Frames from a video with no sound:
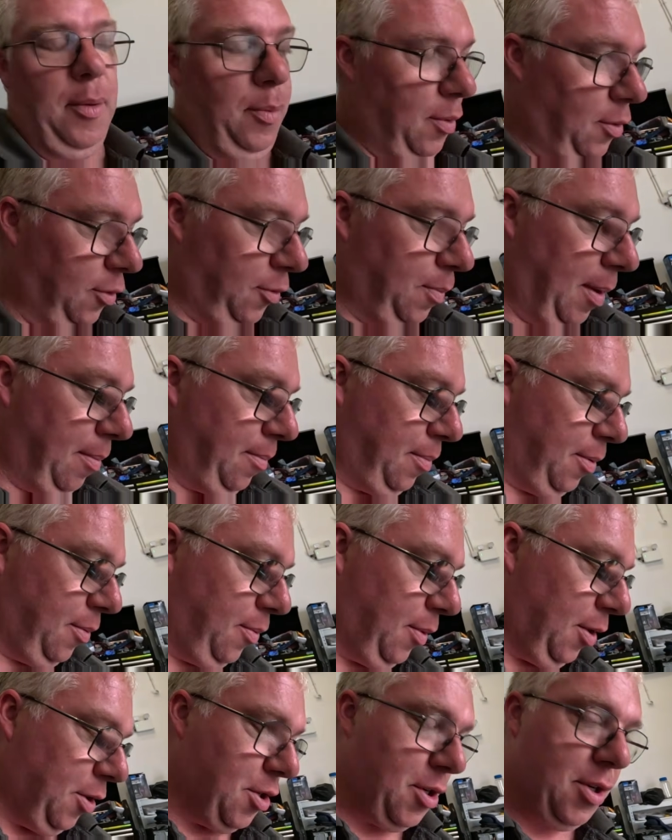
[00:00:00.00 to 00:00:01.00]
the water pump,
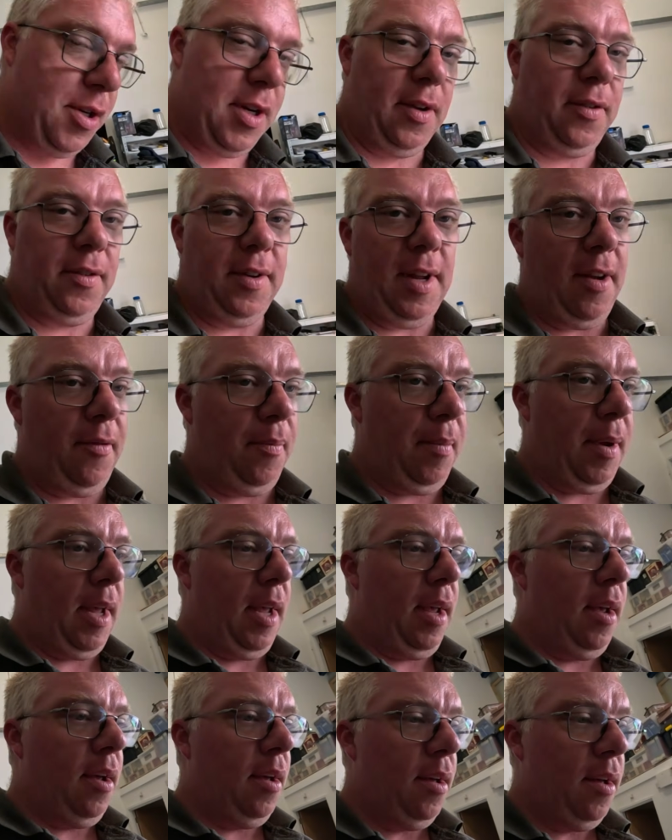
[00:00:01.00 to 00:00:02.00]
which has saved
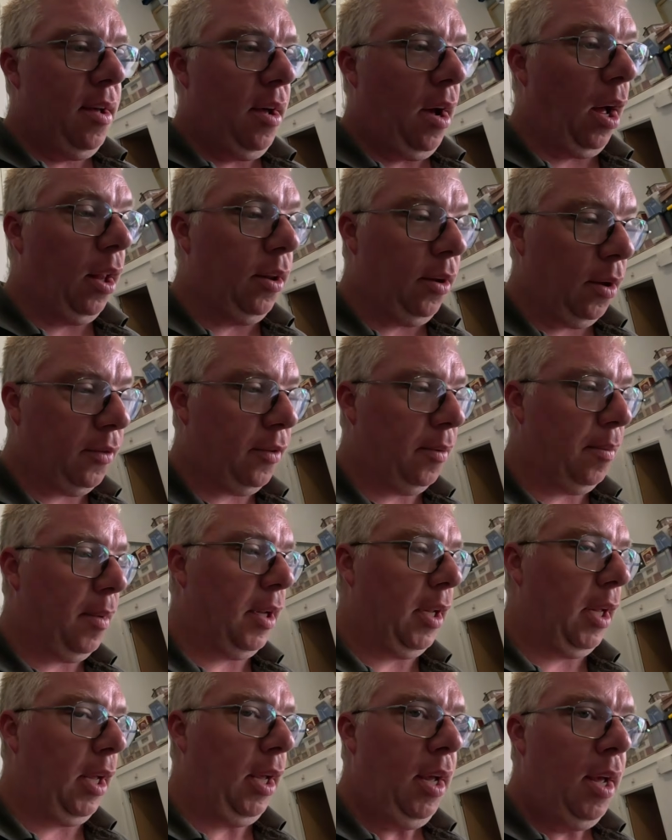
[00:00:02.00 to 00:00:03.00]
me a lot of
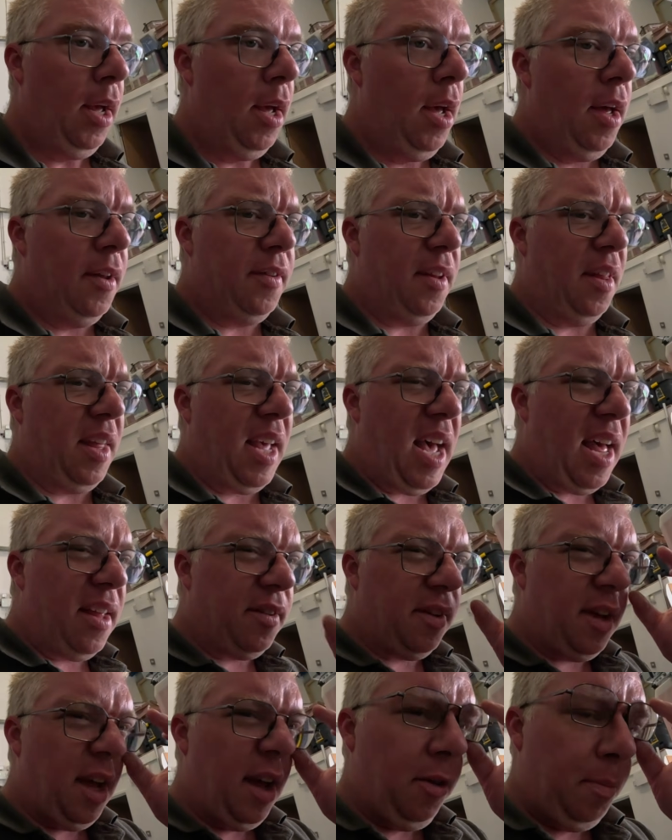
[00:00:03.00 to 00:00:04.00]
money. So the
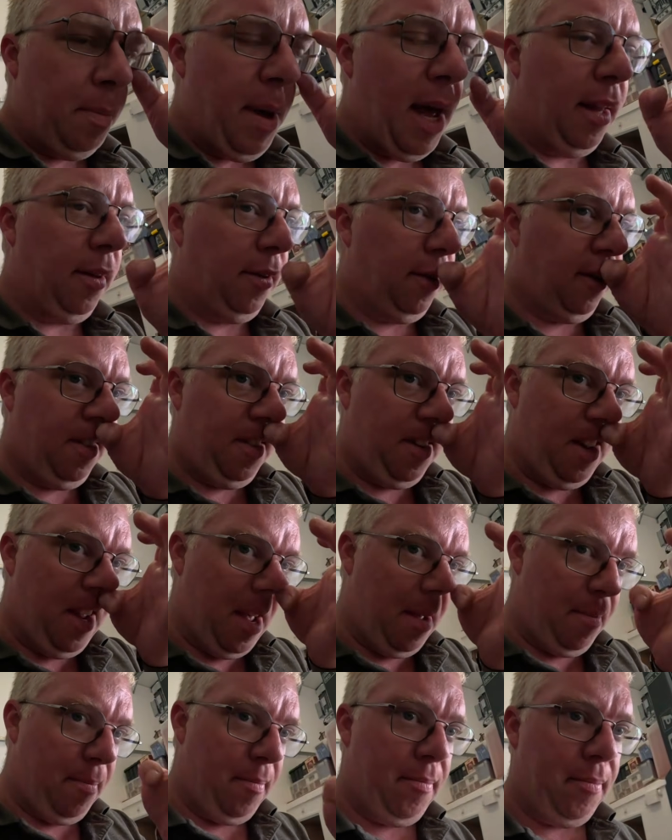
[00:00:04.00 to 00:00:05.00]
gasket is pence,
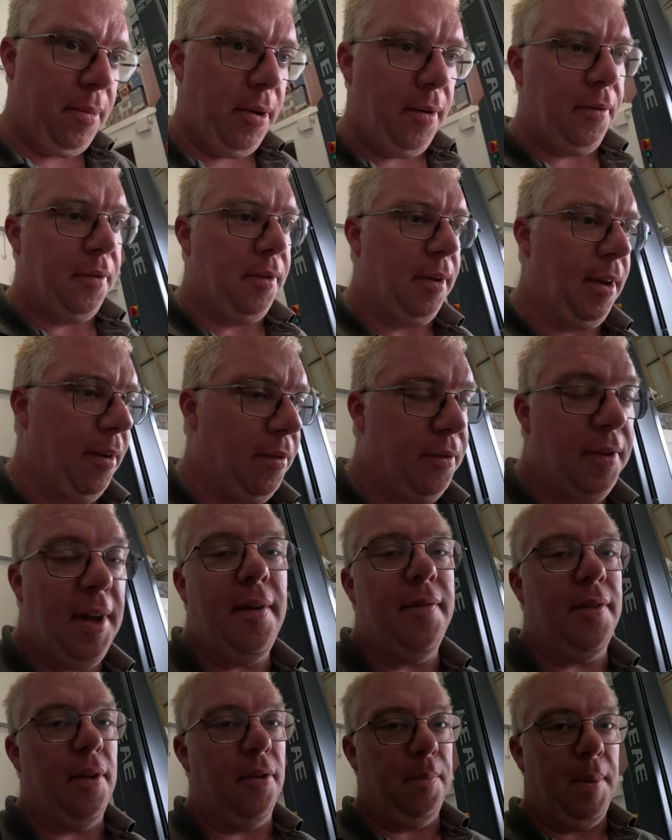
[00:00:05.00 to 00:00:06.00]
but obviously I've
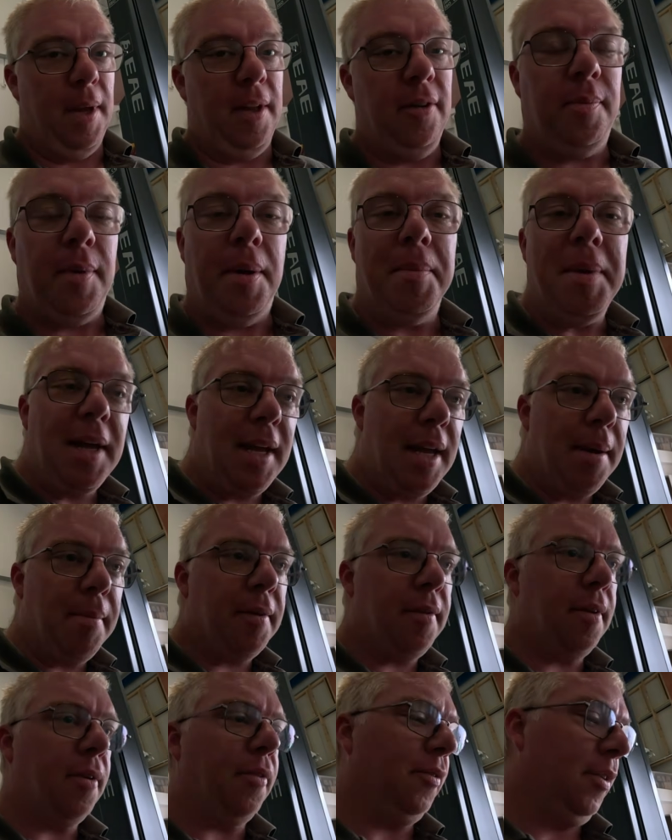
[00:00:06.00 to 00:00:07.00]
saved those pence by making it
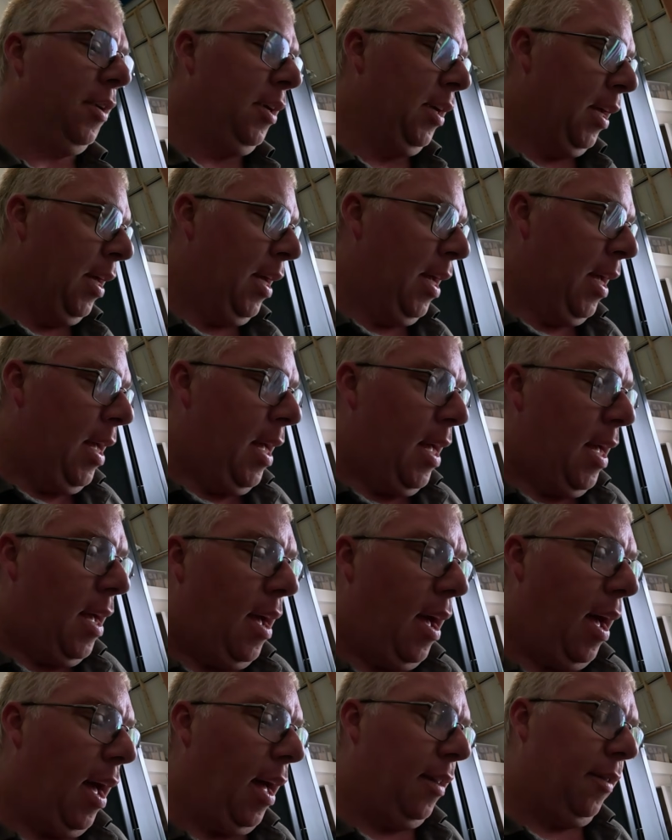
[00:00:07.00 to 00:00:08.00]
myself.
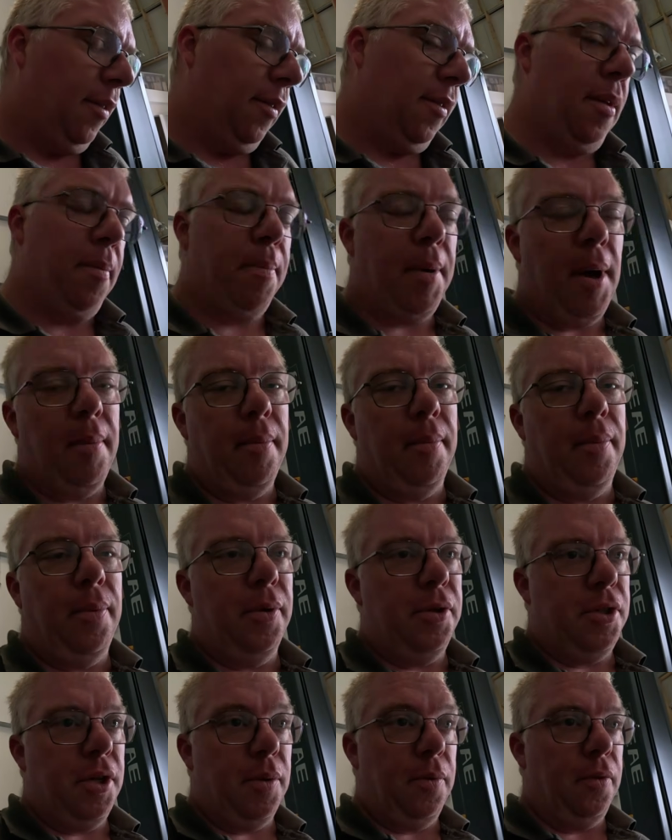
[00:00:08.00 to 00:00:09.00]
And the pump,
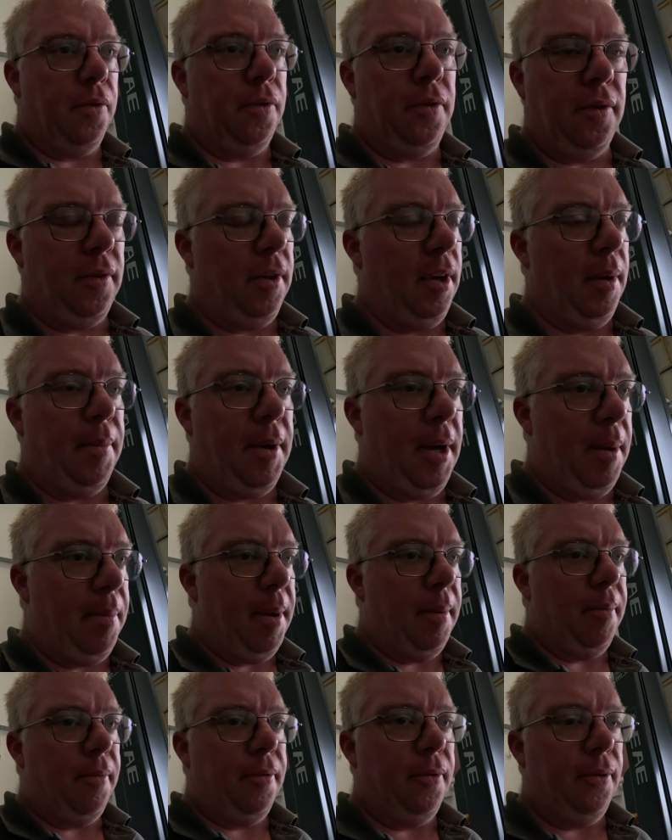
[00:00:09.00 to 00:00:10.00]
which I was just going to buy a
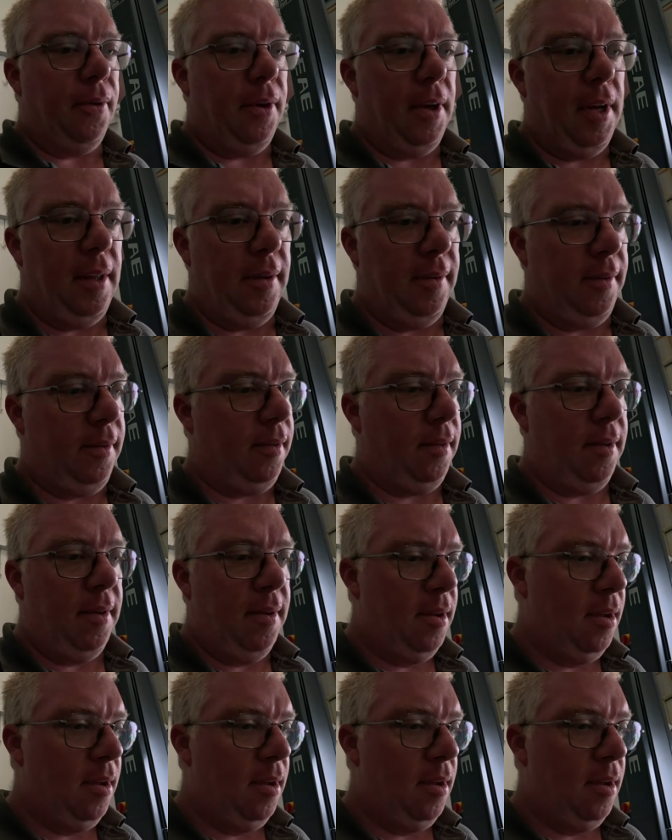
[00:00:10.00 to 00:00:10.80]
pump for it, is